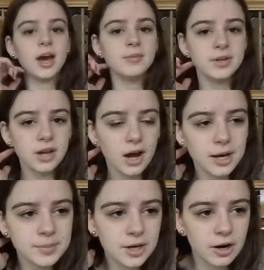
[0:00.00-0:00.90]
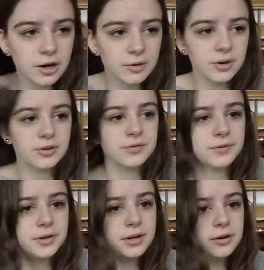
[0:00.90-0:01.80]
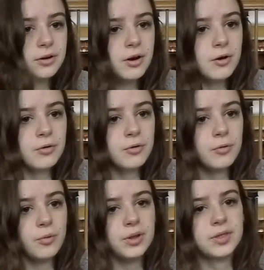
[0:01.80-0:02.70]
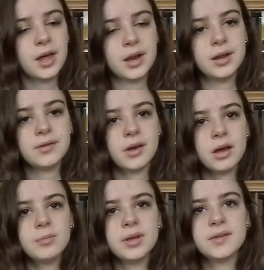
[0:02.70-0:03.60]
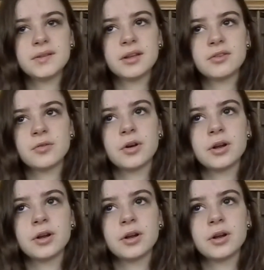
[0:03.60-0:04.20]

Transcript: I'm an IB art, which if you didn't know what that is, IB stands for